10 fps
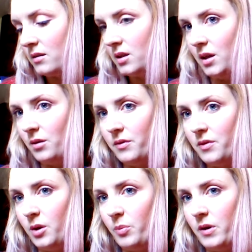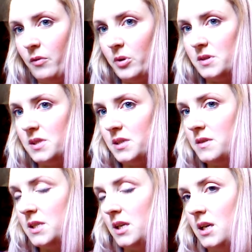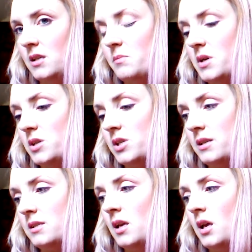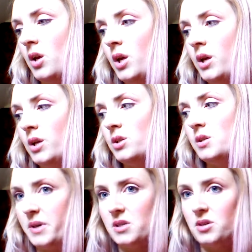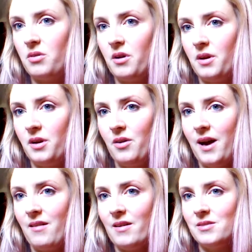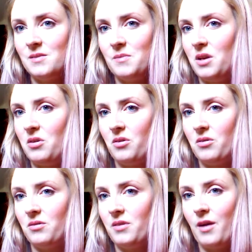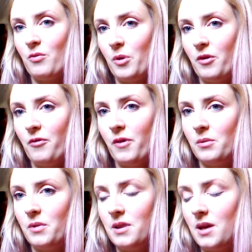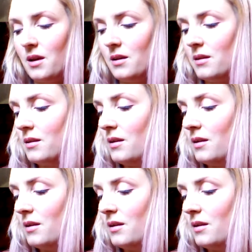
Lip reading: you know, giving you a bit of positivity, in as much as just because you're growing your hair out doesn't mean you can't have a bit of fun with it.